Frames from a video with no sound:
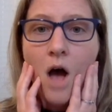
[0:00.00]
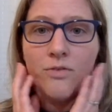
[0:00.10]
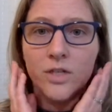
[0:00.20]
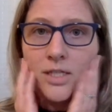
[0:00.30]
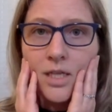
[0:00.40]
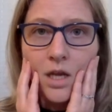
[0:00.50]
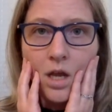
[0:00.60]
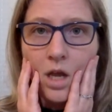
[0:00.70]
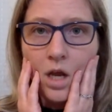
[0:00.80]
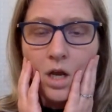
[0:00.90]
for
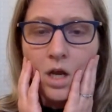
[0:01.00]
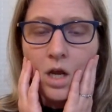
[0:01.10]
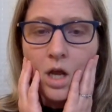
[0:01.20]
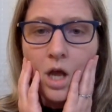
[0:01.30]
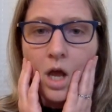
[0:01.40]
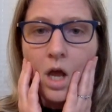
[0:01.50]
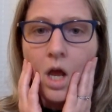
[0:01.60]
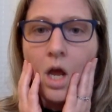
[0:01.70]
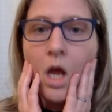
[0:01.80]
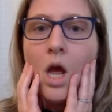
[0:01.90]
singing, okay?
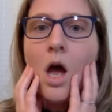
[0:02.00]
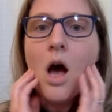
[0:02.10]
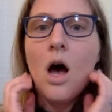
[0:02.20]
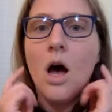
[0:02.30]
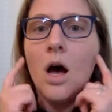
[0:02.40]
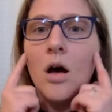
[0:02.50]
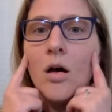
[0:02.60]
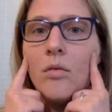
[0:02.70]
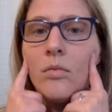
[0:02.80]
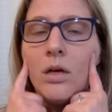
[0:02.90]

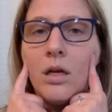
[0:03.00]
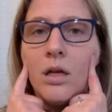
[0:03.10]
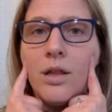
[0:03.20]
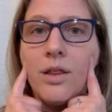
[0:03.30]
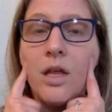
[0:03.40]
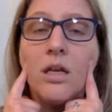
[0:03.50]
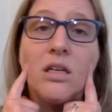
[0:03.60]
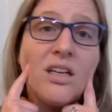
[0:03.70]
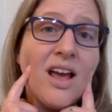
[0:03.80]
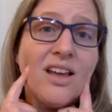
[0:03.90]
Um,
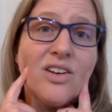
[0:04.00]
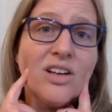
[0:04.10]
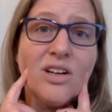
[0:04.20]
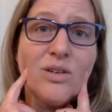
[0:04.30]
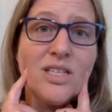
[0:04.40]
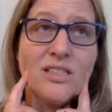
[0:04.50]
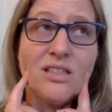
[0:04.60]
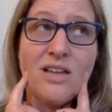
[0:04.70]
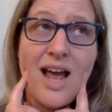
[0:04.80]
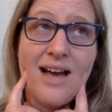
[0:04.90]
then yeah, you can always
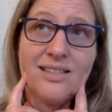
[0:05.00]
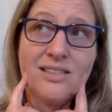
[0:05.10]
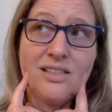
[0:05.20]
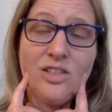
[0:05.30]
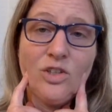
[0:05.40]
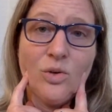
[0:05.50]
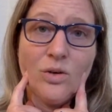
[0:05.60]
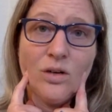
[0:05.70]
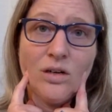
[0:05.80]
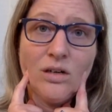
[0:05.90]
ask
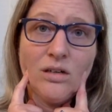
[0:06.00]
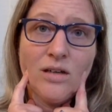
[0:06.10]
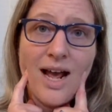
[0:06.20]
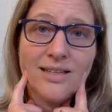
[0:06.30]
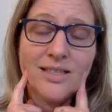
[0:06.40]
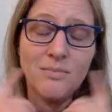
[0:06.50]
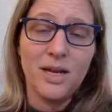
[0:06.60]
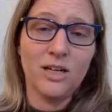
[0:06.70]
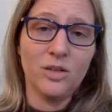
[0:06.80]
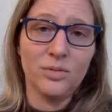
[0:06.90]
your ask a
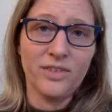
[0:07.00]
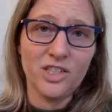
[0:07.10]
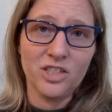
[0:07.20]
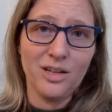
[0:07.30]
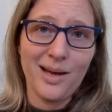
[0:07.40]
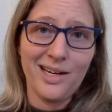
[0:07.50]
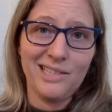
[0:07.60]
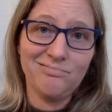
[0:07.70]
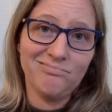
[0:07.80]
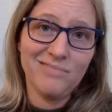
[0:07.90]
medical professional about
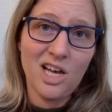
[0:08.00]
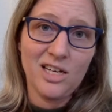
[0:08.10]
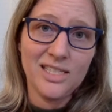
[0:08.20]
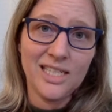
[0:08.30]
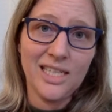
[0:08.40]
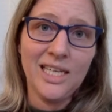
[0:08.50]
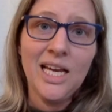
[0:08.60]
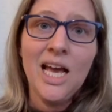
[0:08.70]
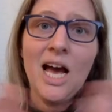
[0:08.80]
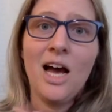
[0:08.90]
it. Honestly,
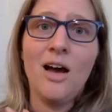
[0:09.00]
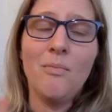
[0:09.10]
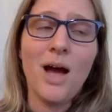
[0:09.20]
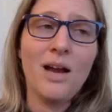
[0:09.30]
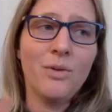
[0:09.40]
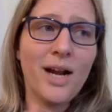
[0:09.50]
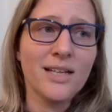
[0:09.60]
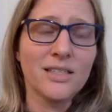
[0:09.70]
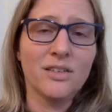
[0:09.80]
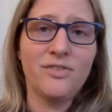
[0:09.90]
um, I would
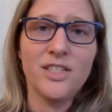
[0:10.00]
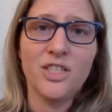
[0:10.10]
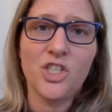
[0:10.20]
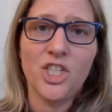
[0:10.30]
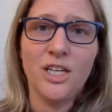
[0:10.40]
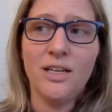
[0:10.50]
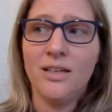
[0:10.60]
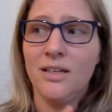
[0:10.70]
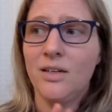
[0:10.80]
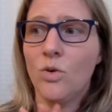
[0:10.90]
ask a
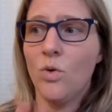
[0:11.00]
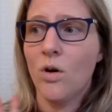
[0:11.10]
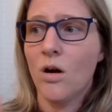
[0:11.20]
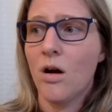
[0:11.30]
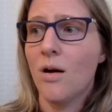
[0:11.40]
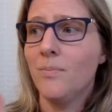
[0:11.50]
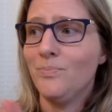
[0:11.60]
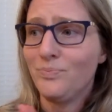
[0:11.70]
physician or